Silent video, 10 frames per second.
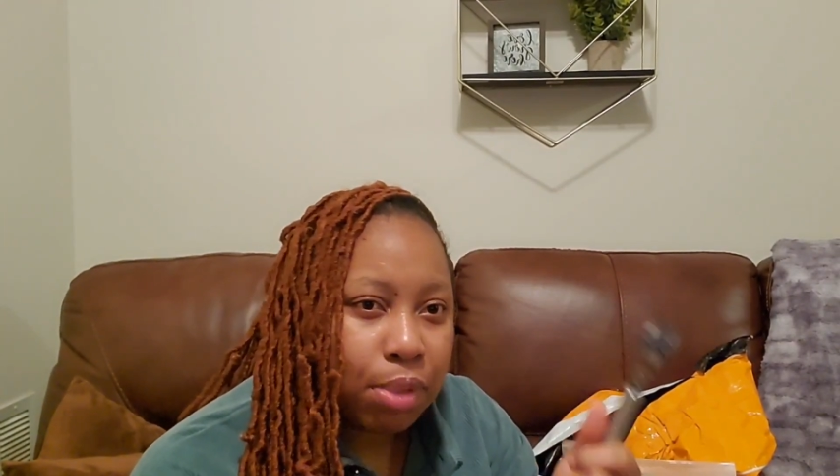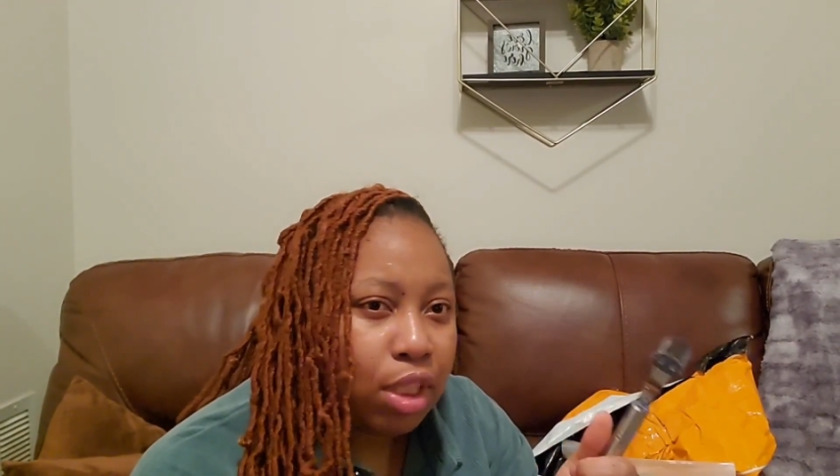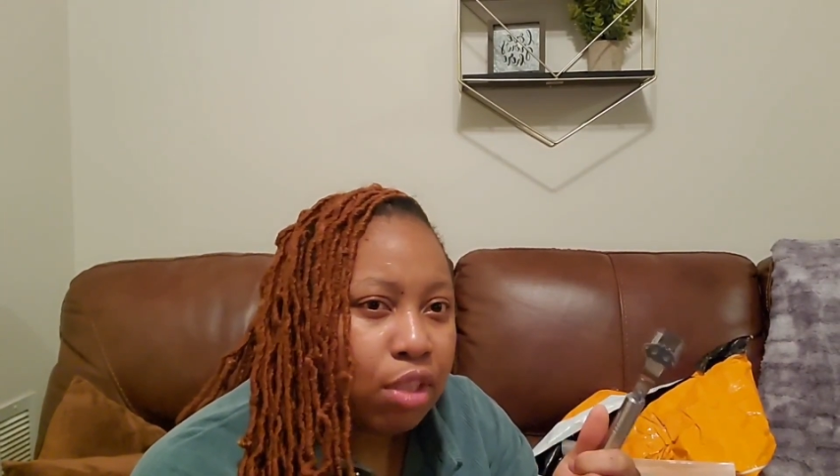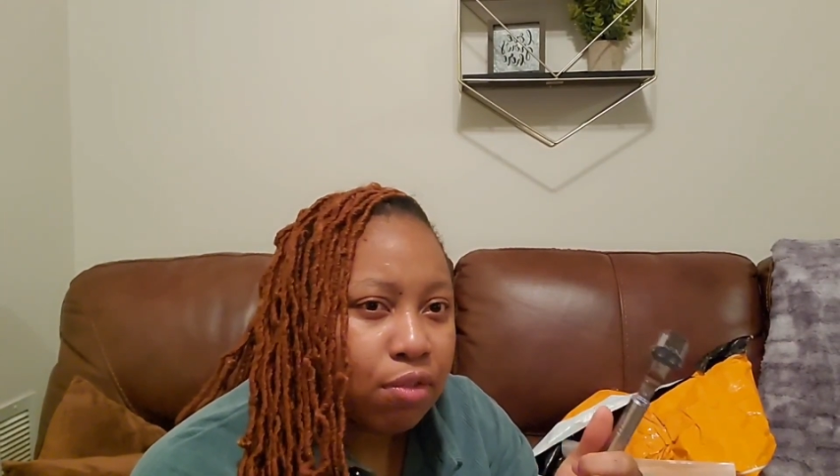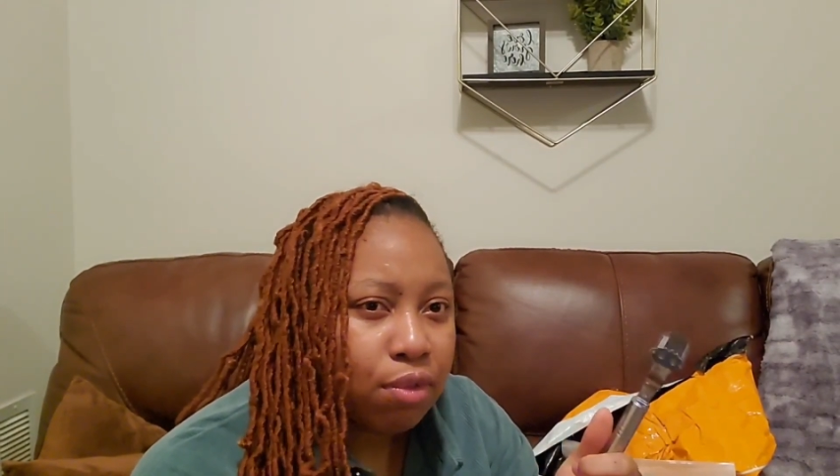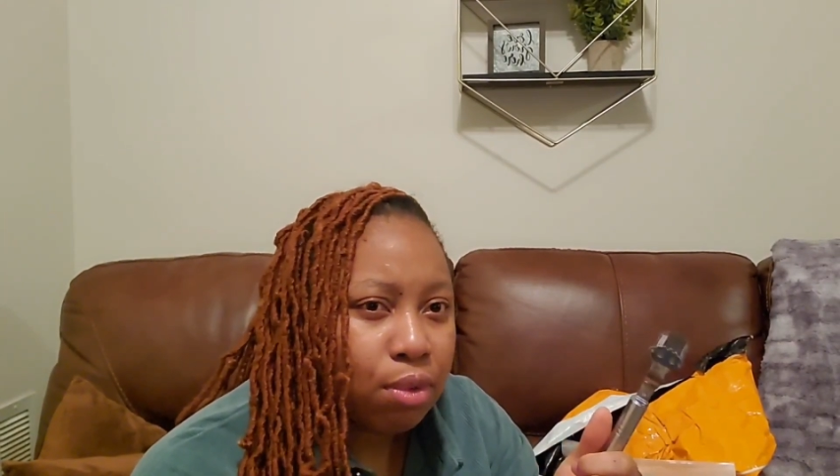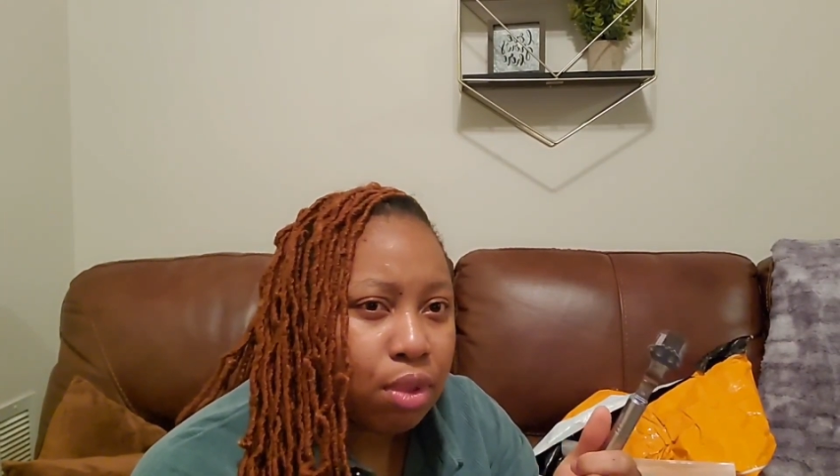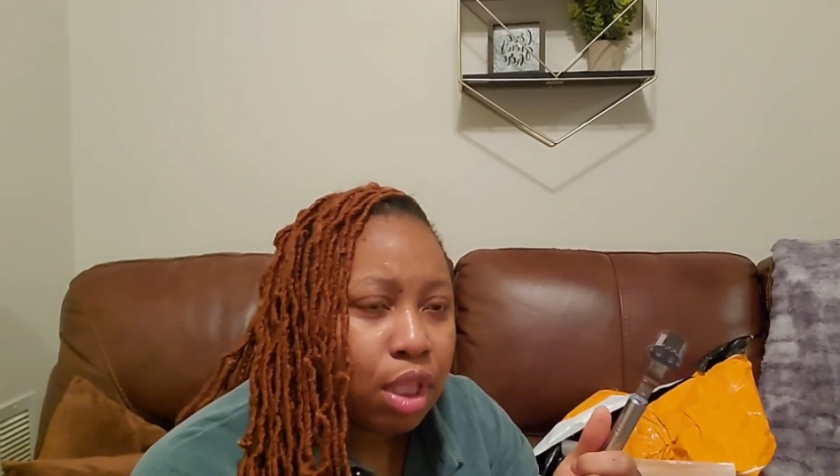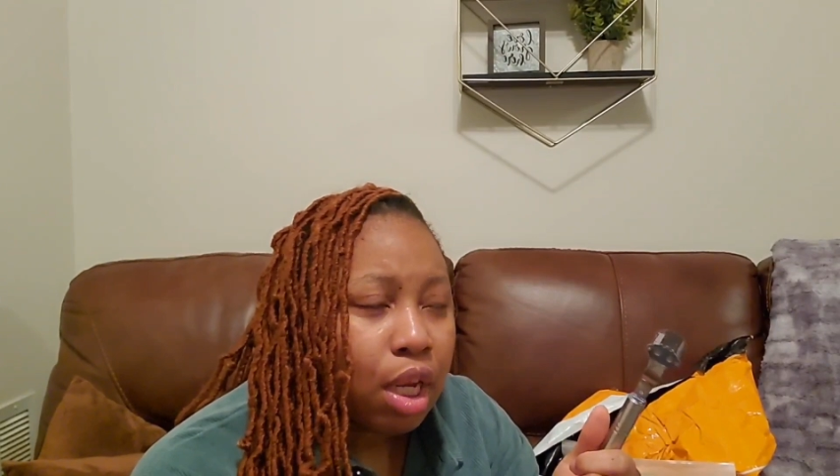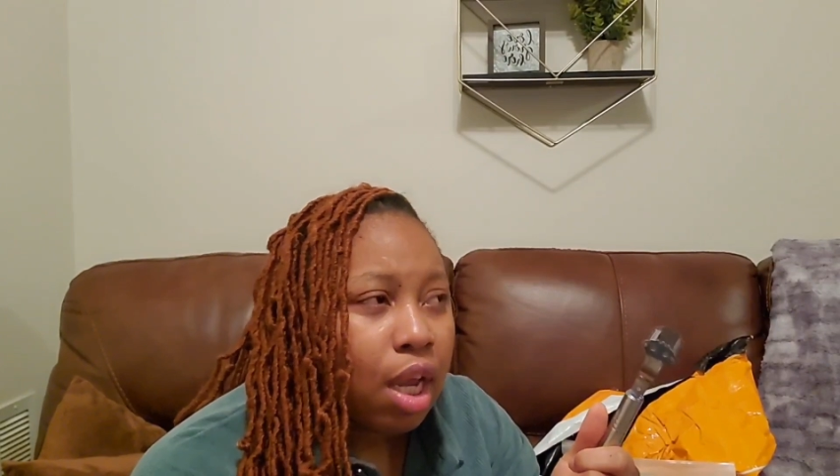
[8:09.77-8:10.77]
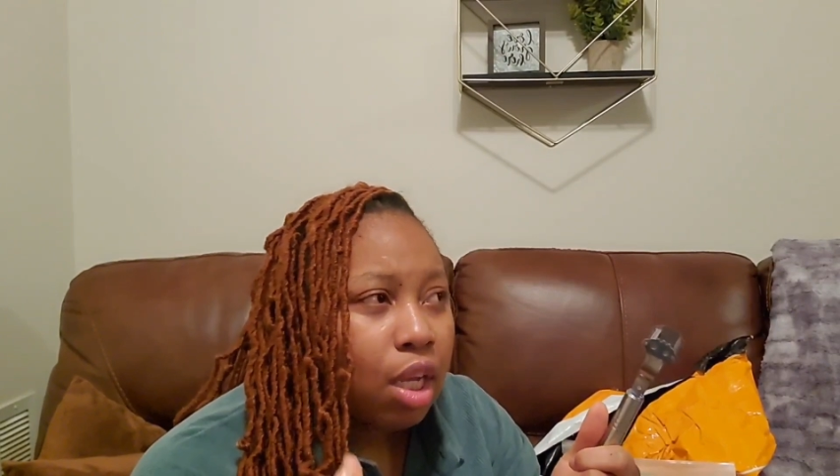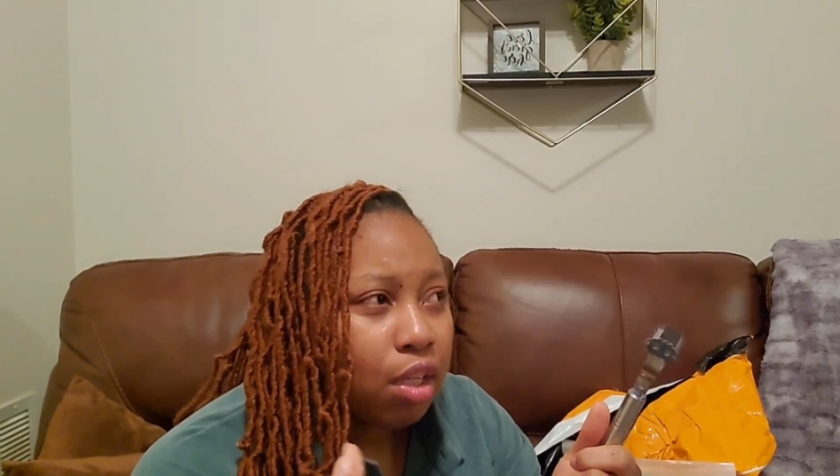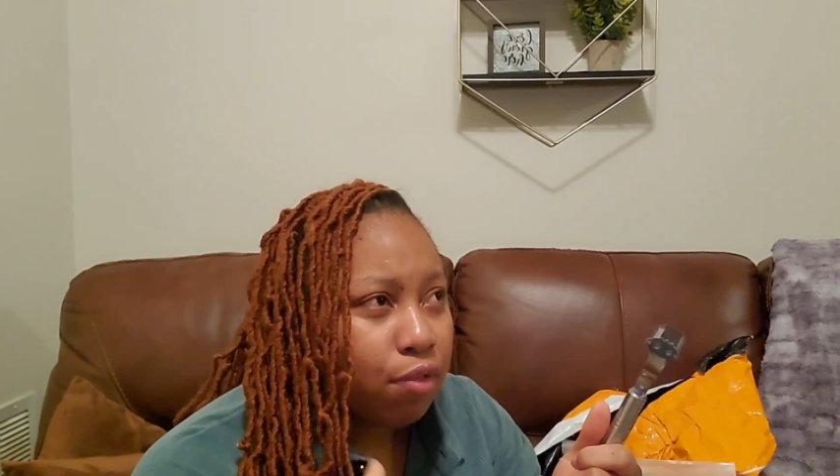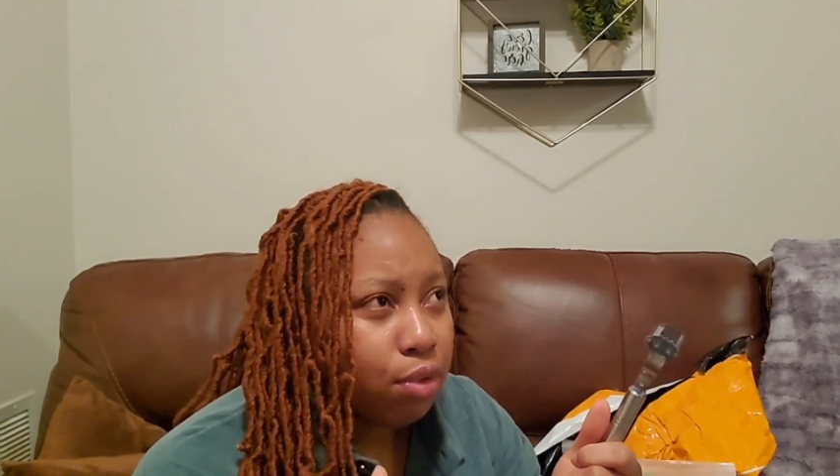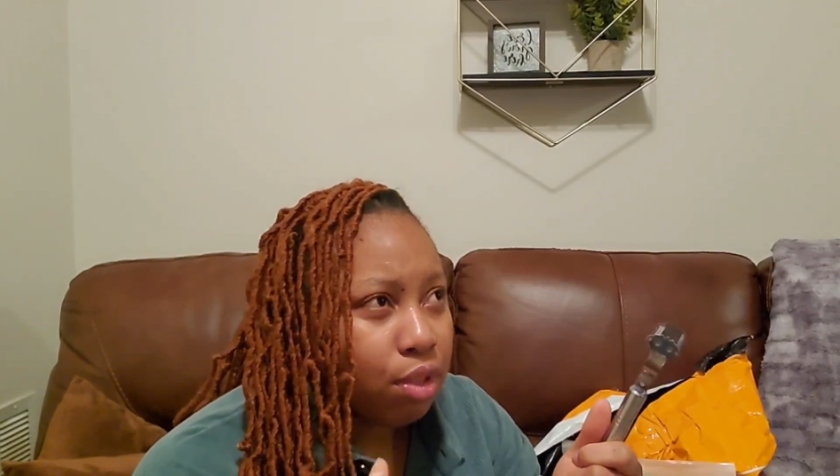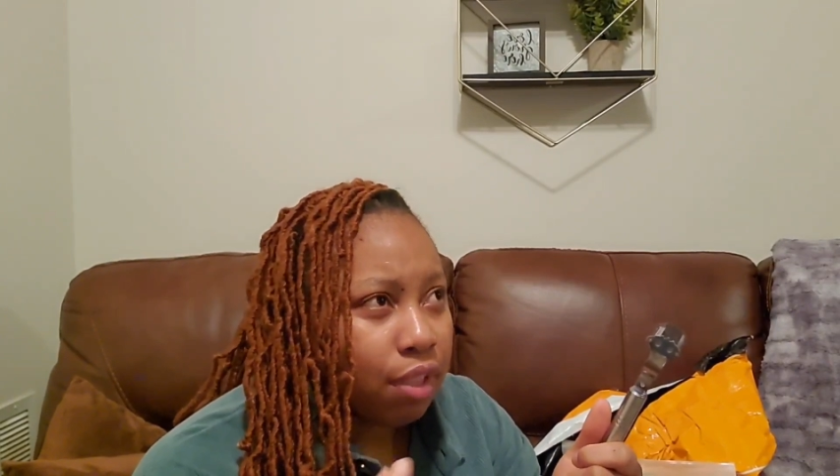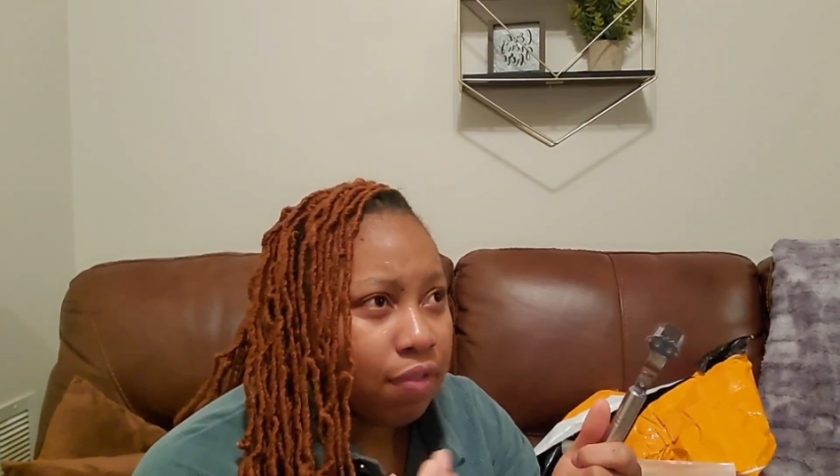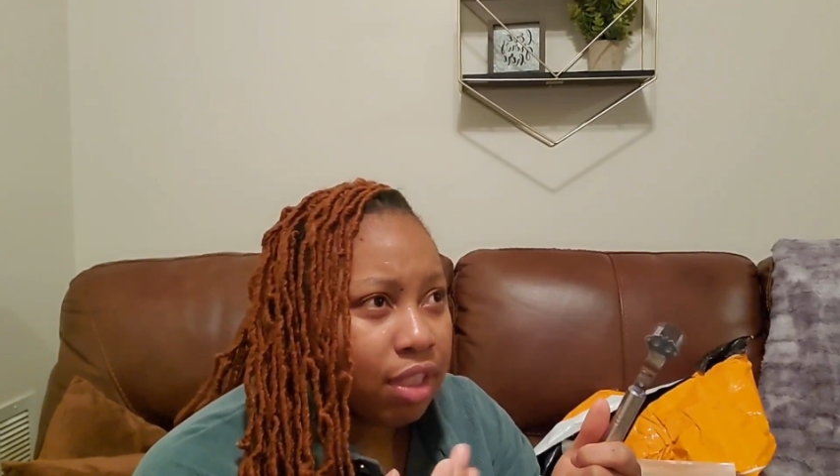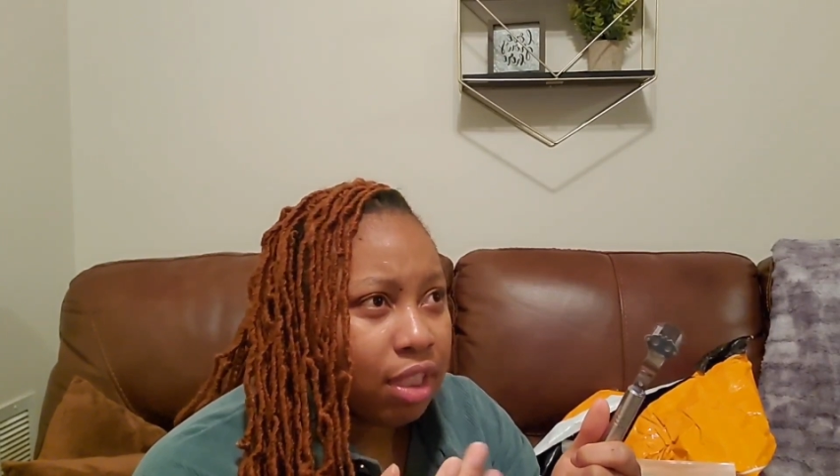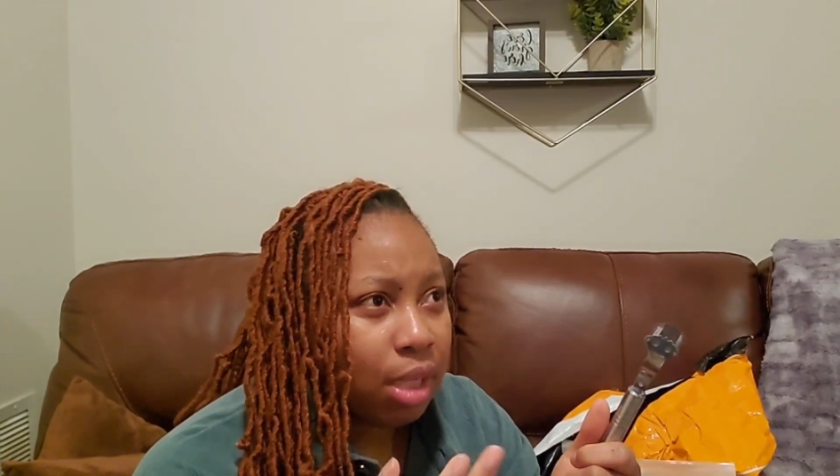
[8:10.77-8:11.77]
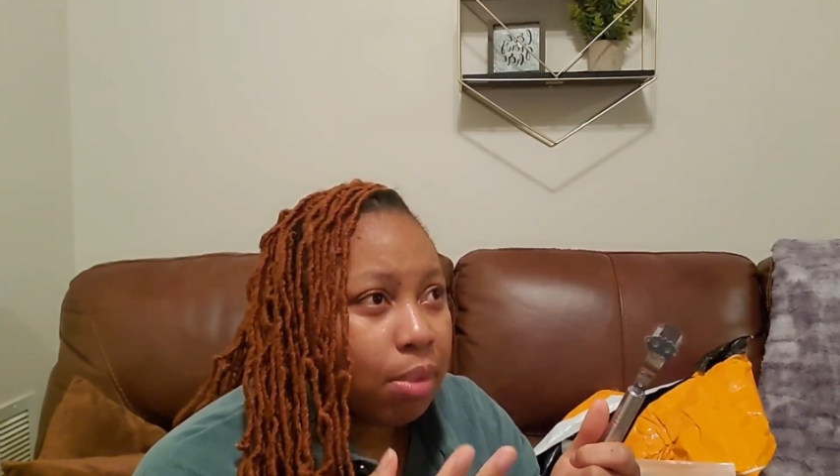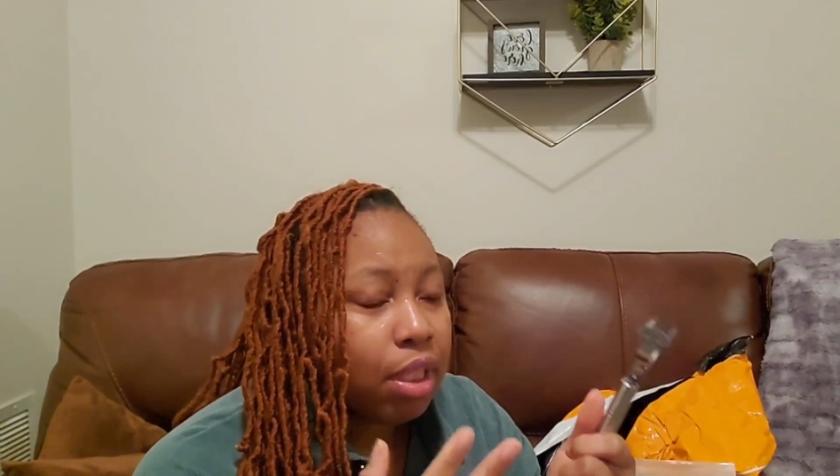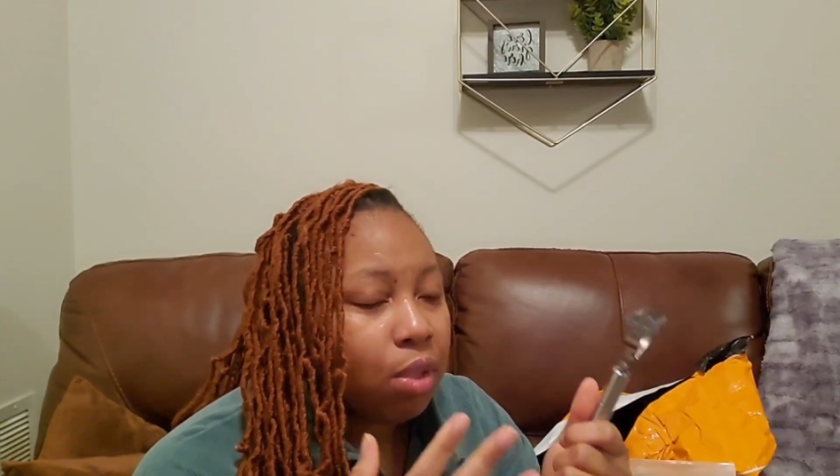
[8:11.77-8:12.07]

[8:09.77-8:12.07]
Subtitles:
peel your fruits and vegetables,